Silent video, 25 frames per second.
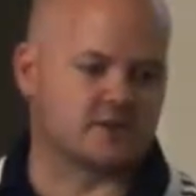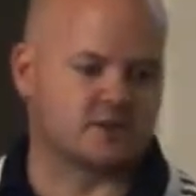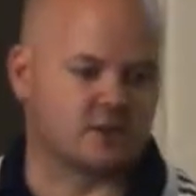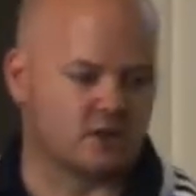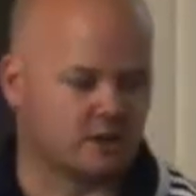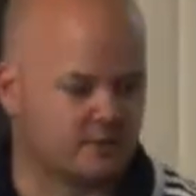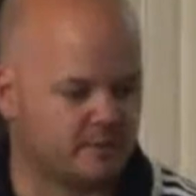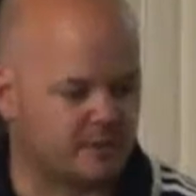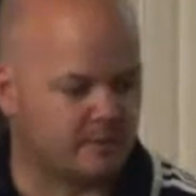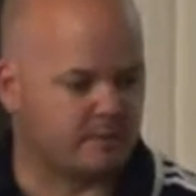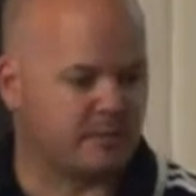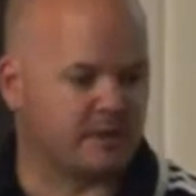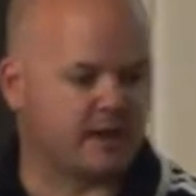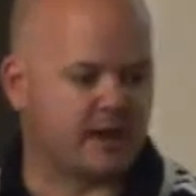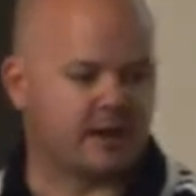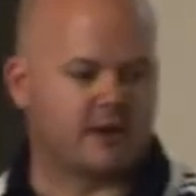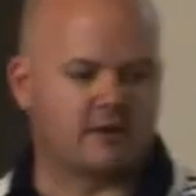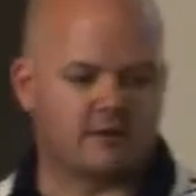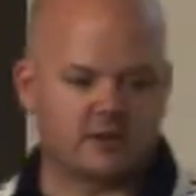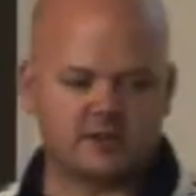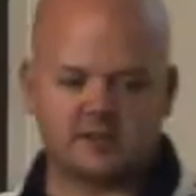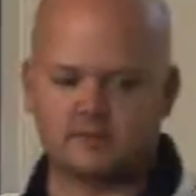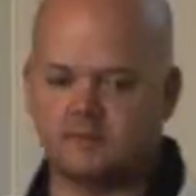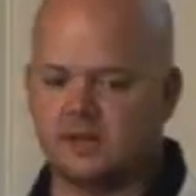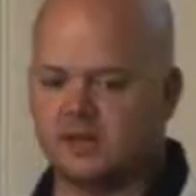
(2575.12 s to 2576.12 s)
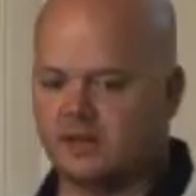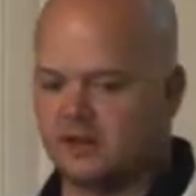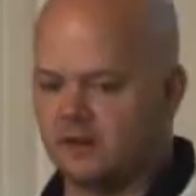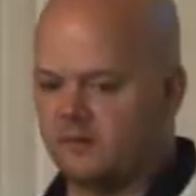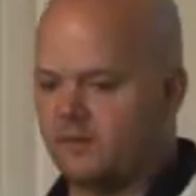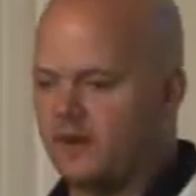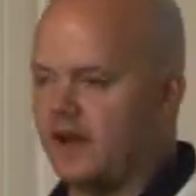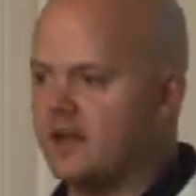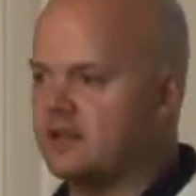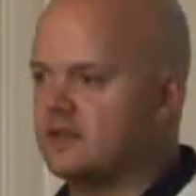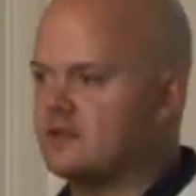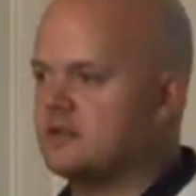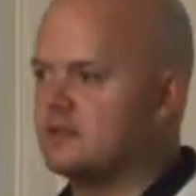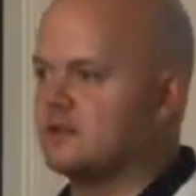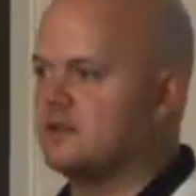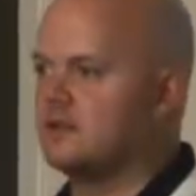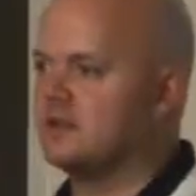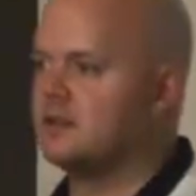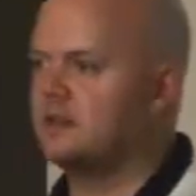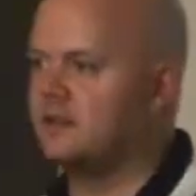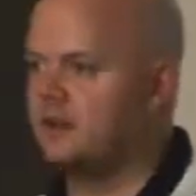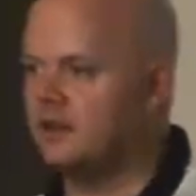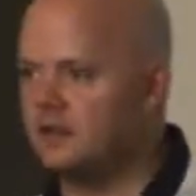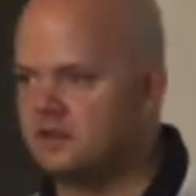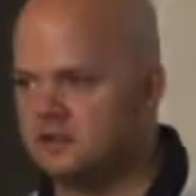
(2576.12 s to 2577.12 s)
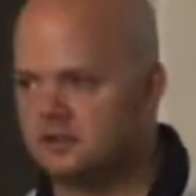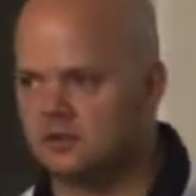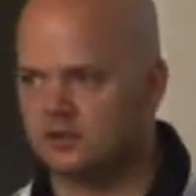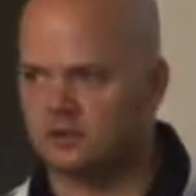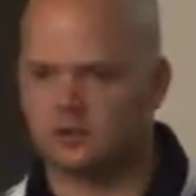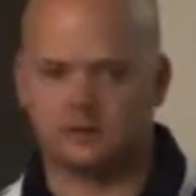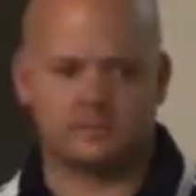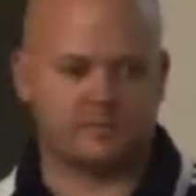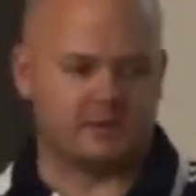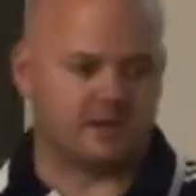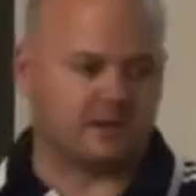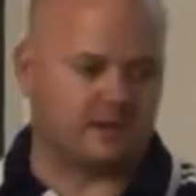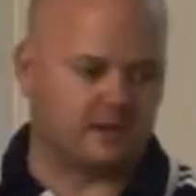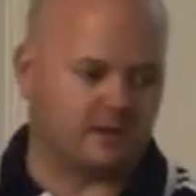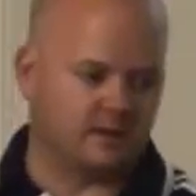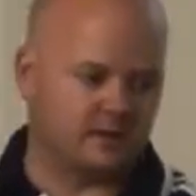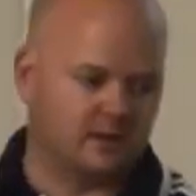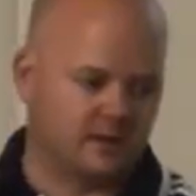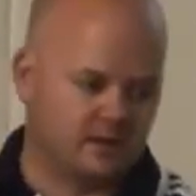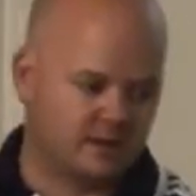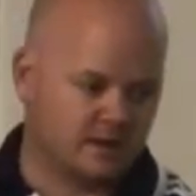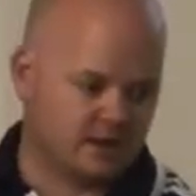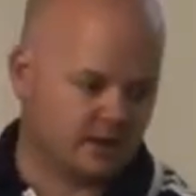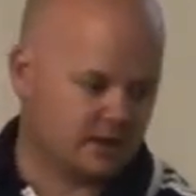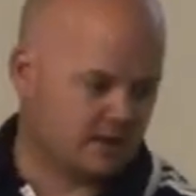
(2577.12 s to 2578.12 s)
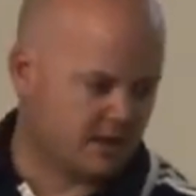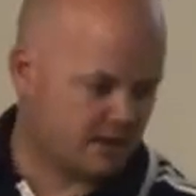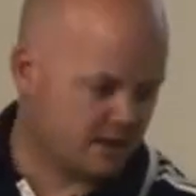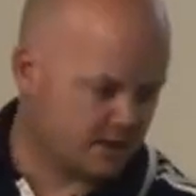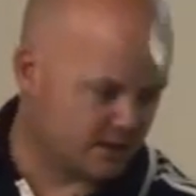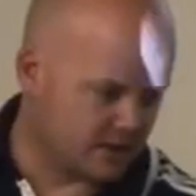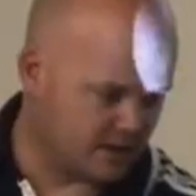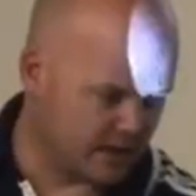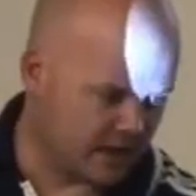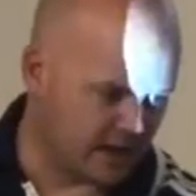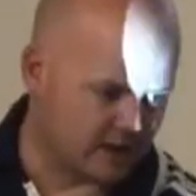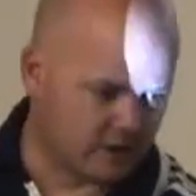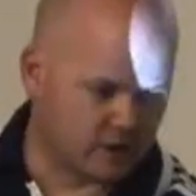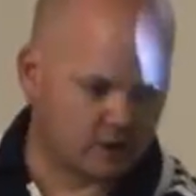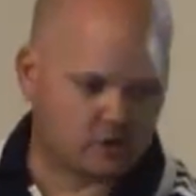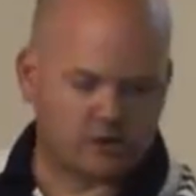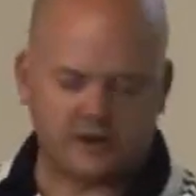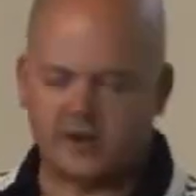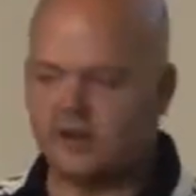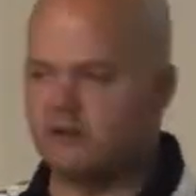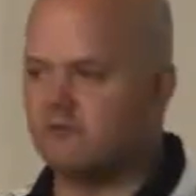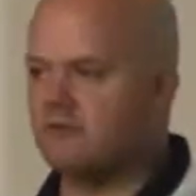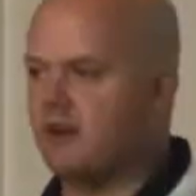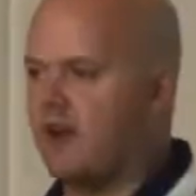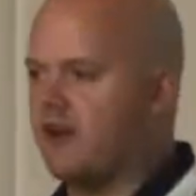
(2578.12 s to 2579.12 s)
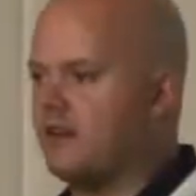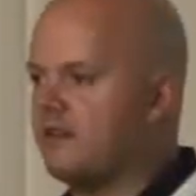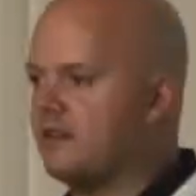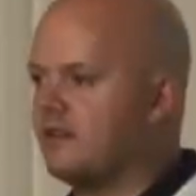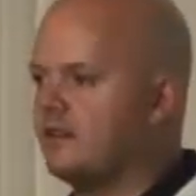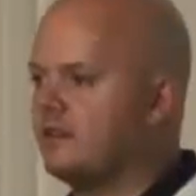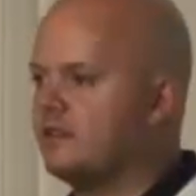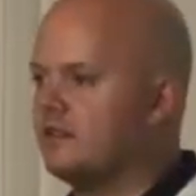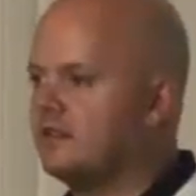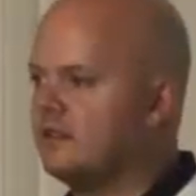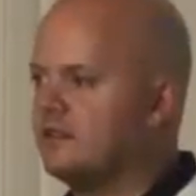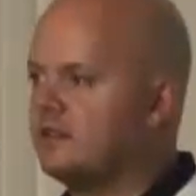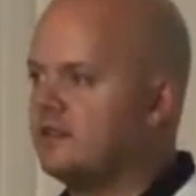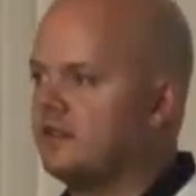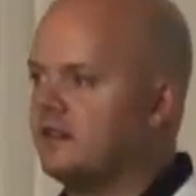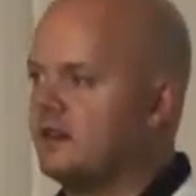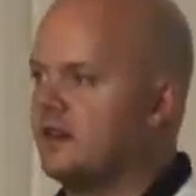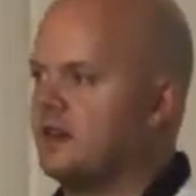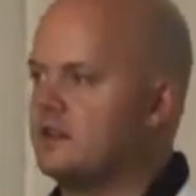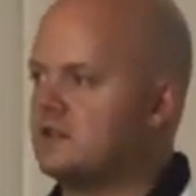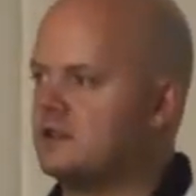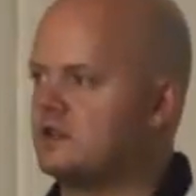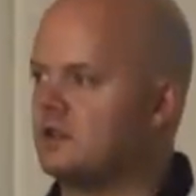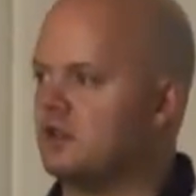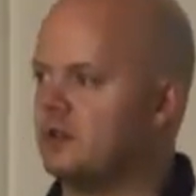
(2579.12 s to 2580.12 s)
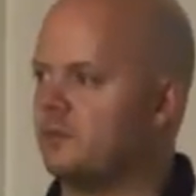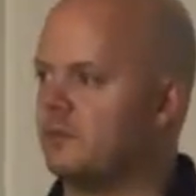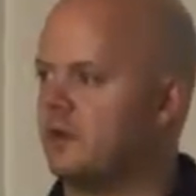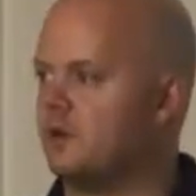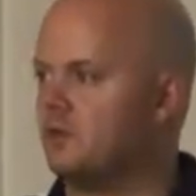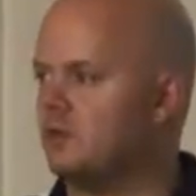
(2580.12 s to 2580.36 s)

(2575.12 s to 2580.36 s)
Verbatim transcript: going to be beginner, intermediate, advanced? Is it going to be yellow, green, red? Is it going to be